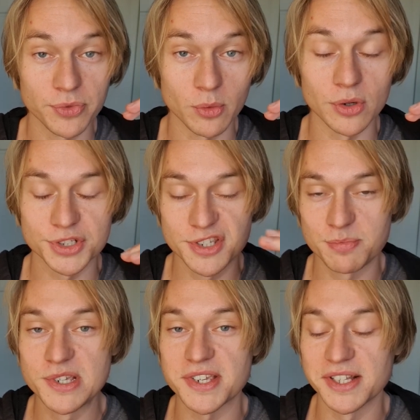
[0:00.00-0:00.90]
Well, she
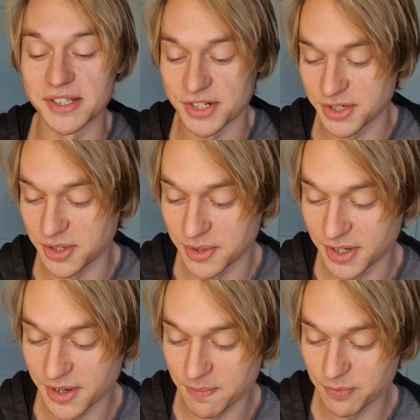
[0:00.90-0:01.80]
speaks English,
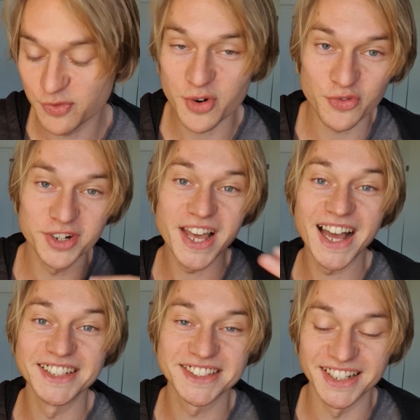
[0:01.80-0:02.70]
so for
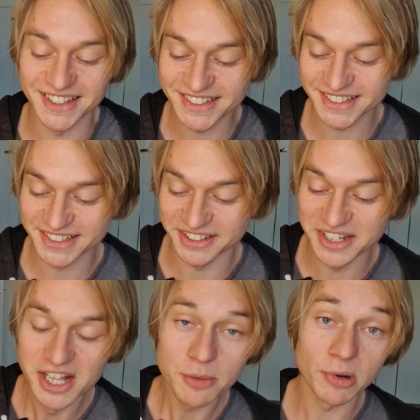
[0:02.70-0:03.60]
that, it's not
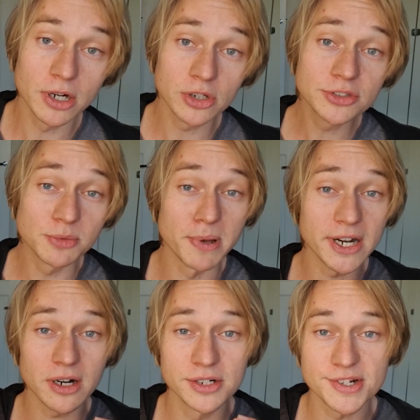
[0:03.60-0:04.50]
necessary. But in order to
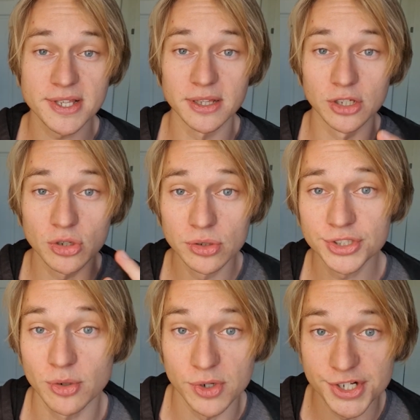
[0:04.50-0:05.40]
better understand the
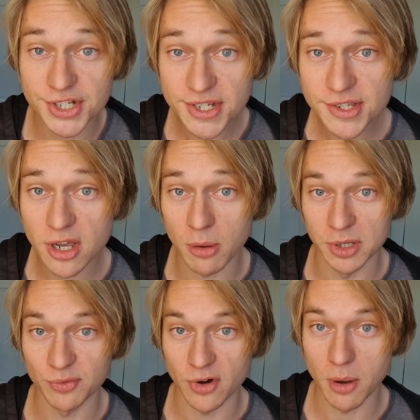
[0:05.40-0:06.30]
culture where she's
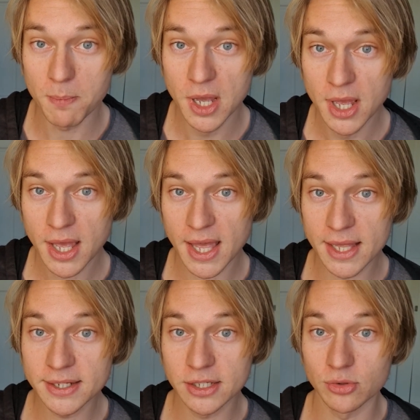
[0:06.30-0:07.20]
coming from,
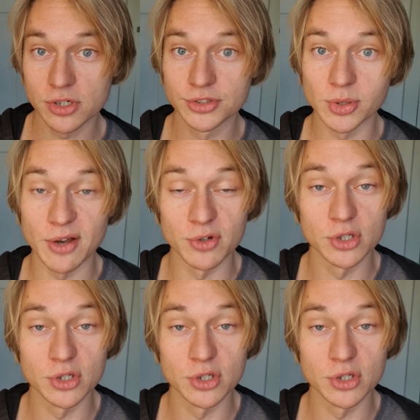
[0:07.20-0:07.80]
and in order to have